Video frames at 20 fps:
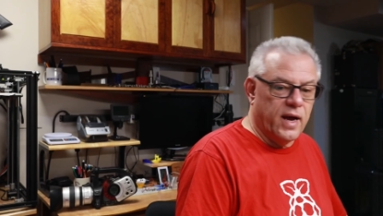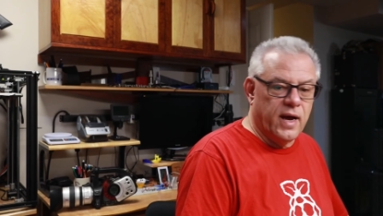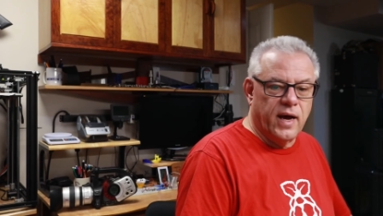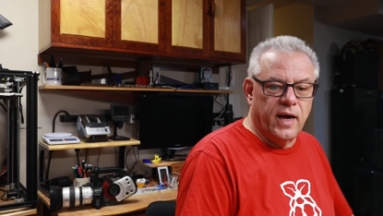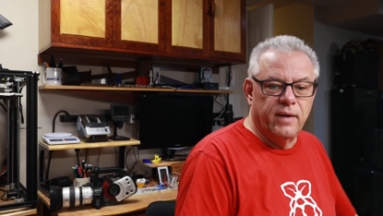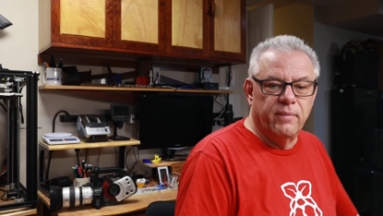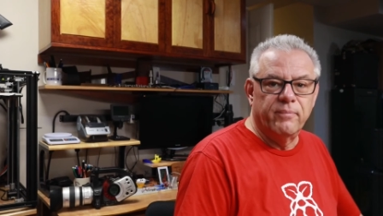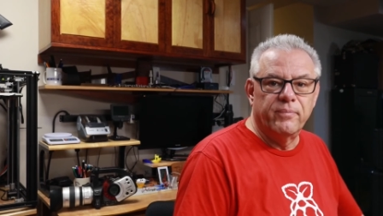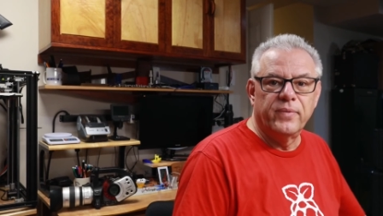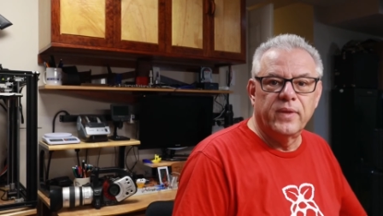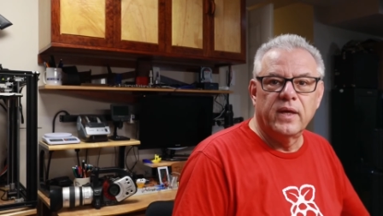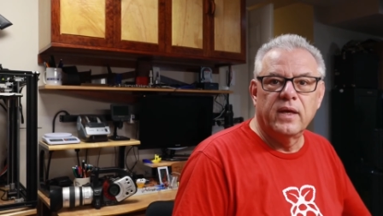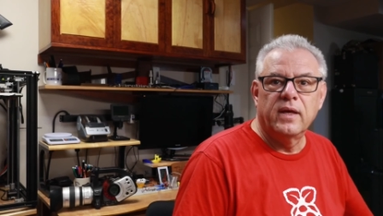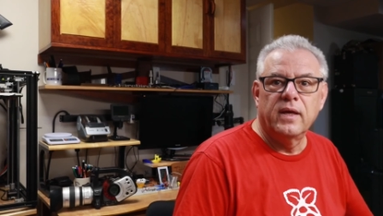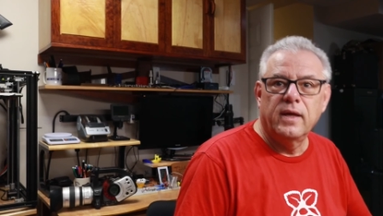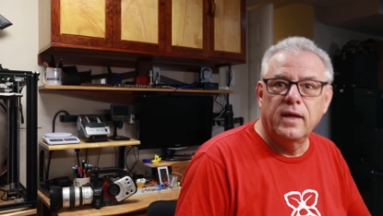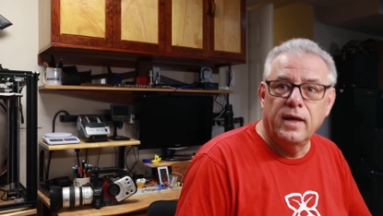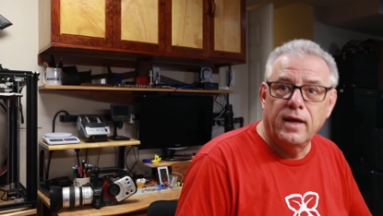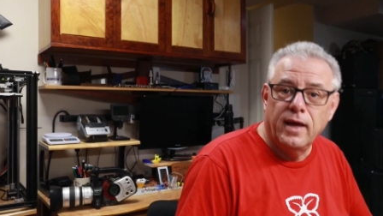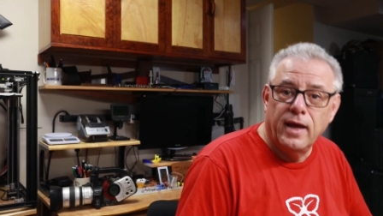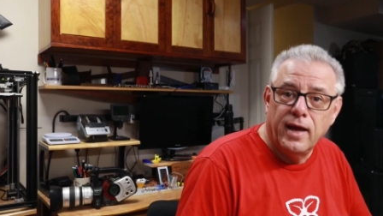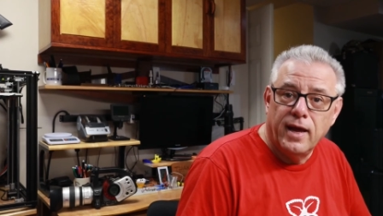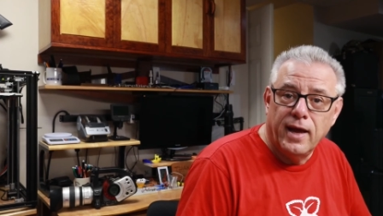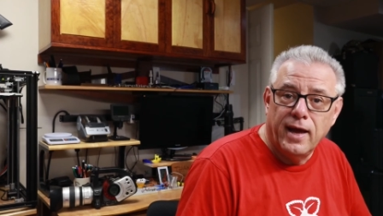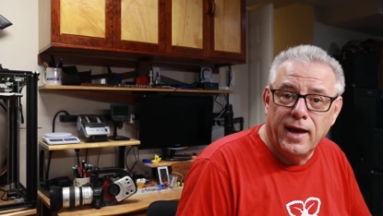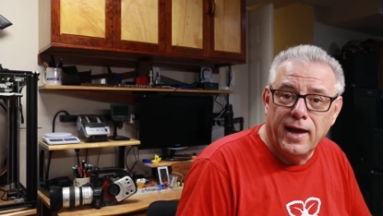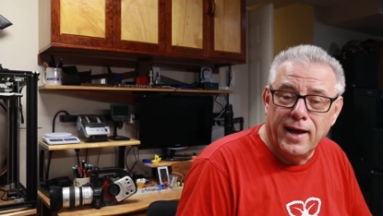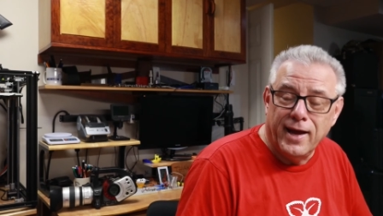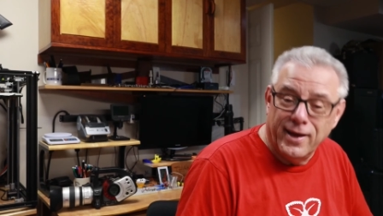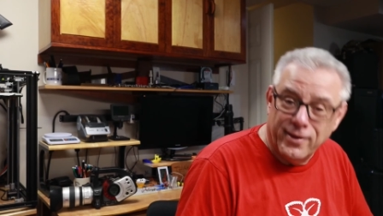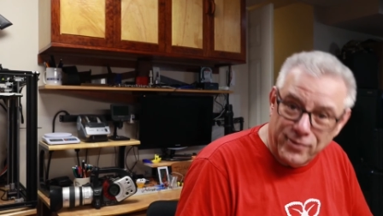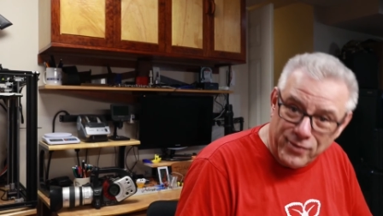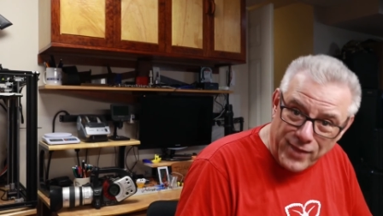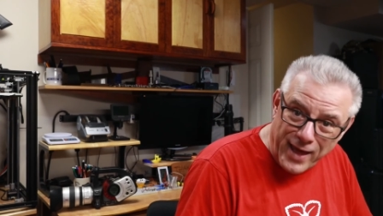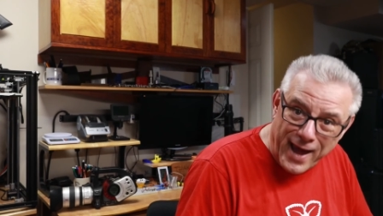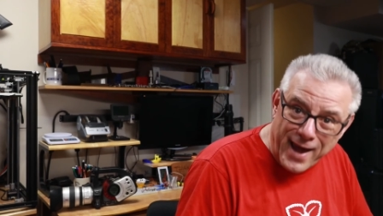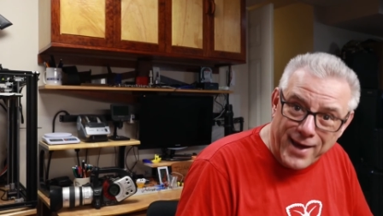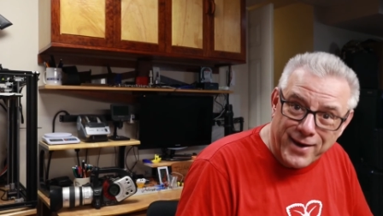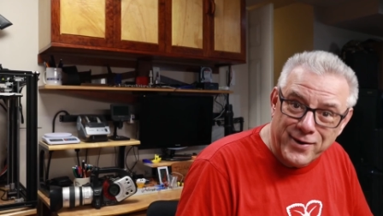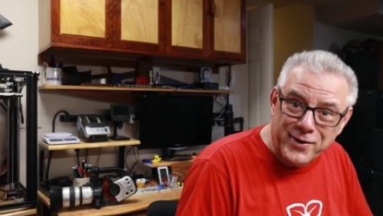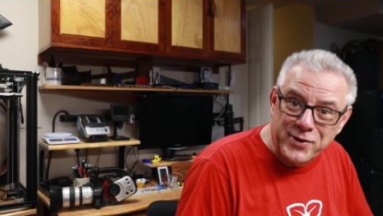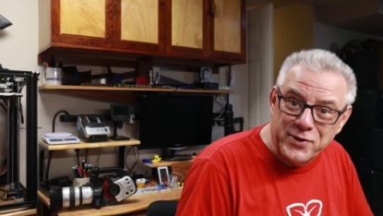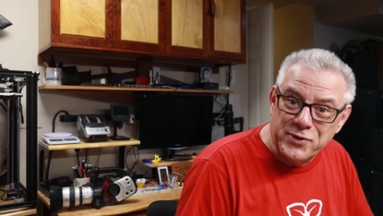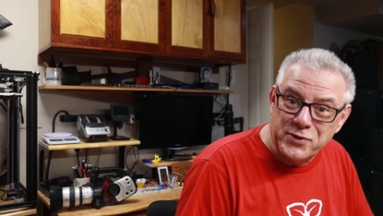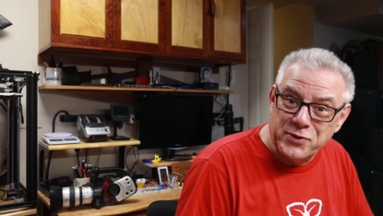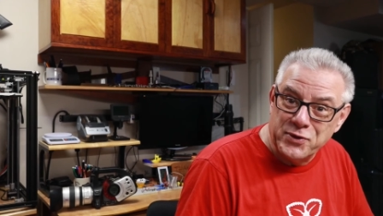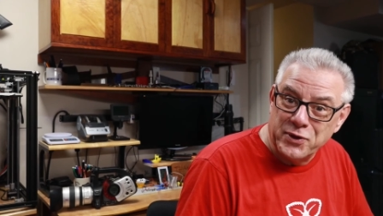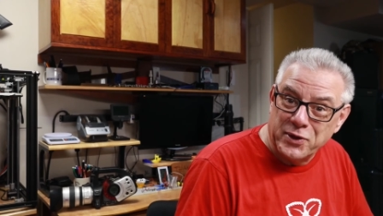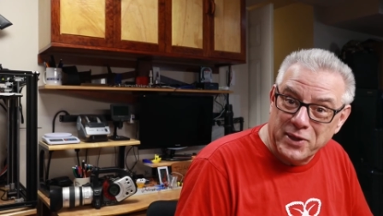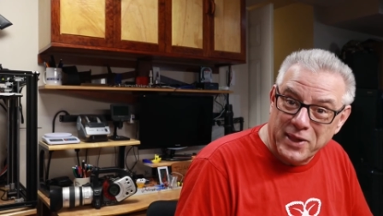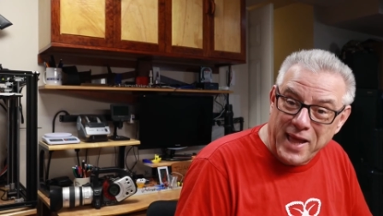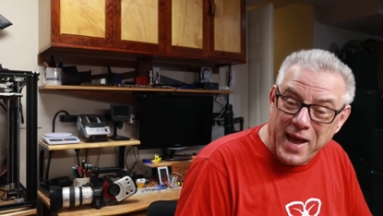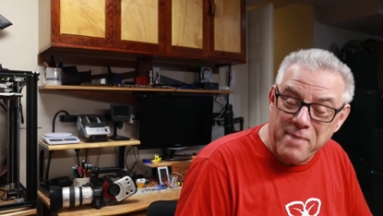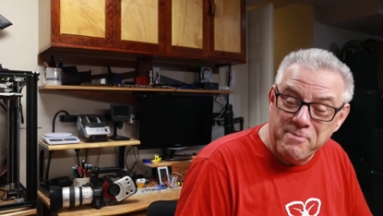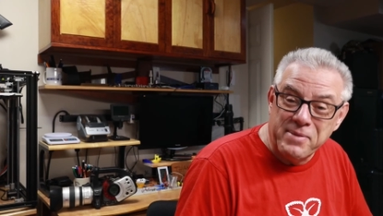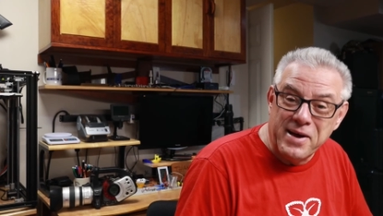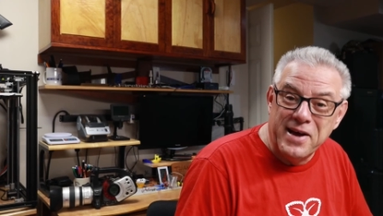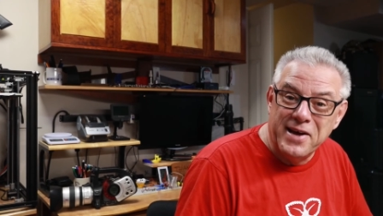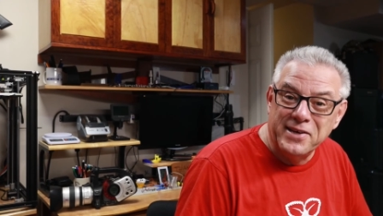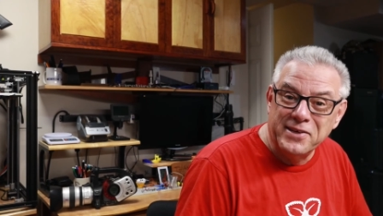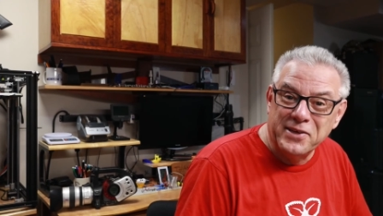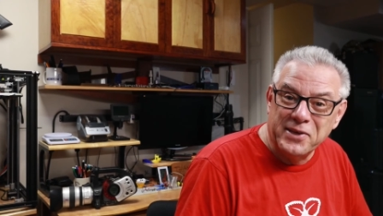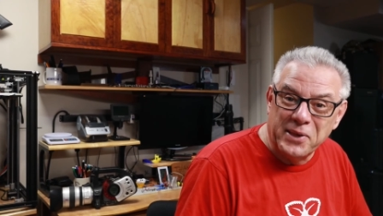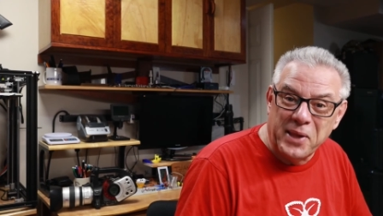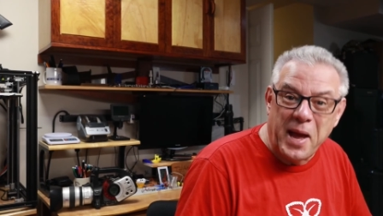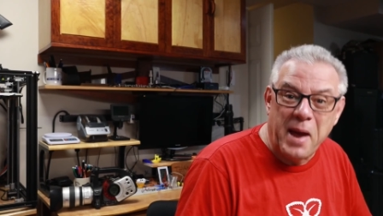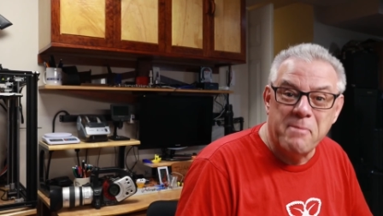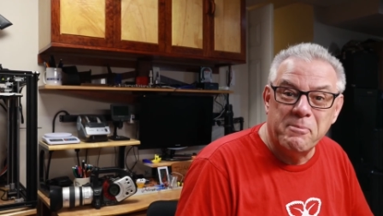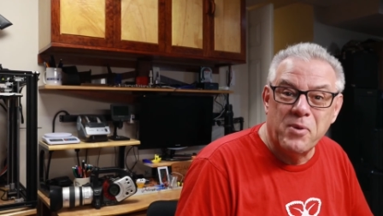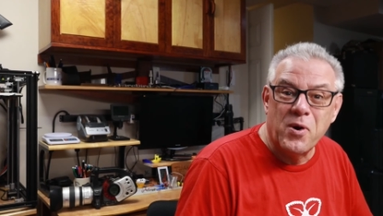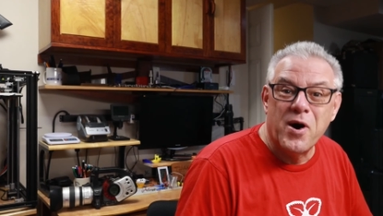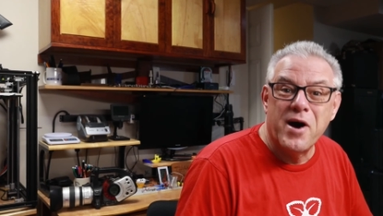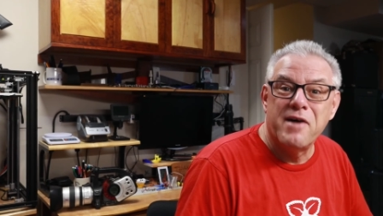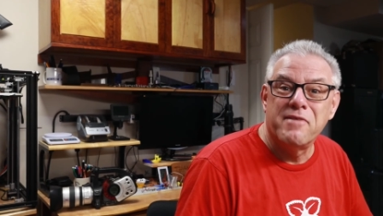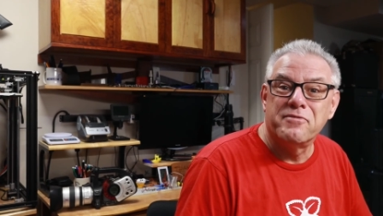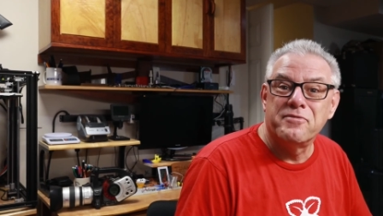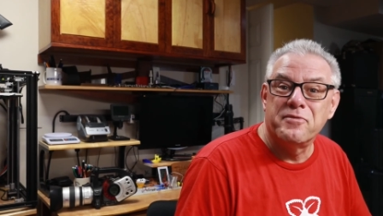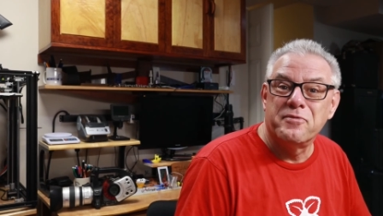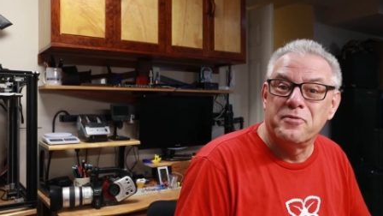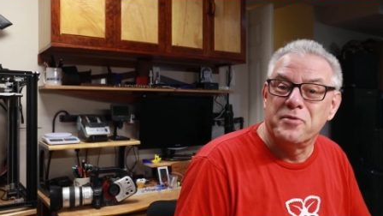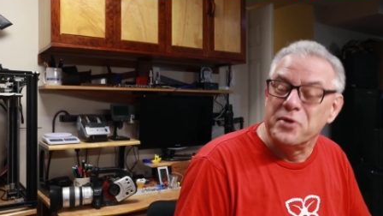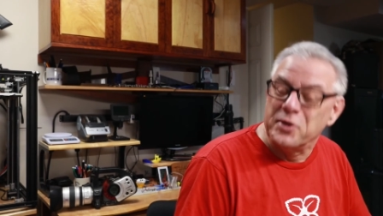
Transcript: on. And that is your clap on, clap off,